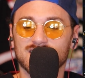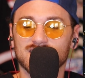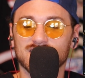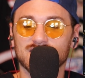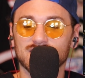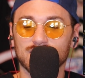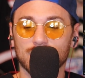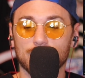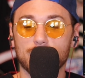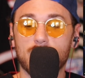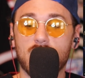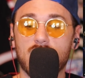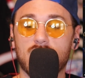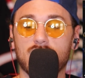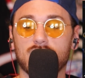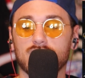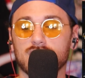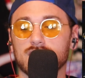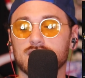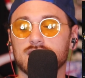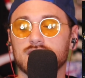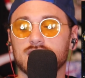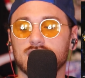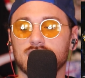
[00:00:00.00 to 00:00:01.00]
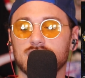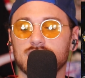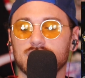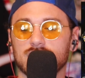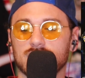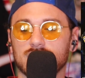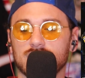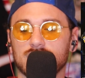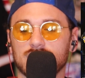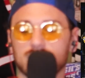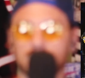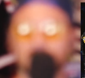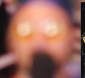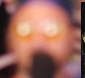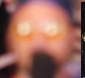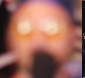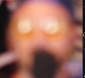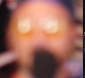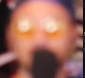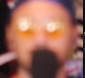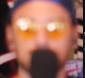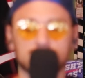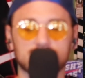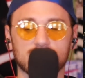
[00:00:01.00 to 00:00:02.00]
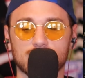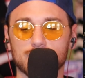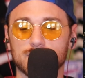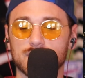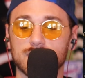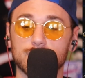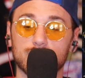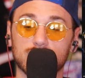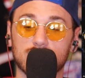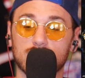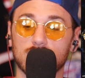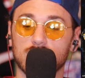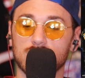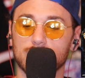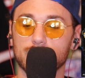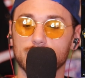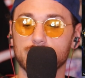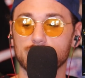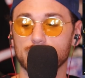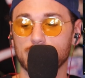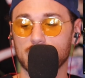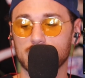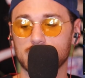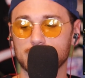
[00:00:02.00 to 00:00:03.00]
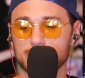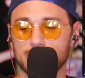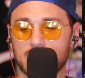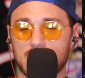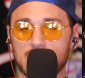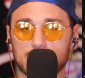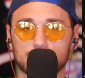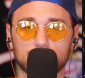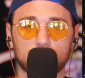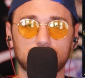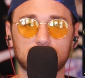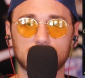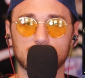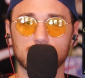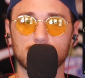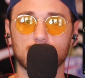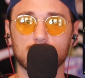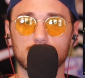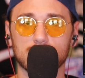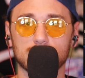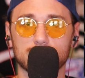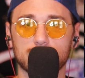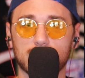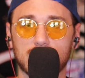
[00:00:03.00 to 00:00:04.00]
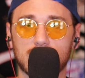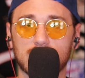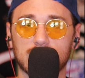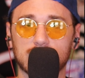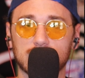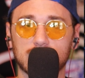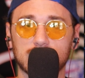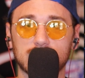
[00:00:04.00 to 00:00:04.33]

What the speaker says: Lamar. Some people call him a running back playing quarterback.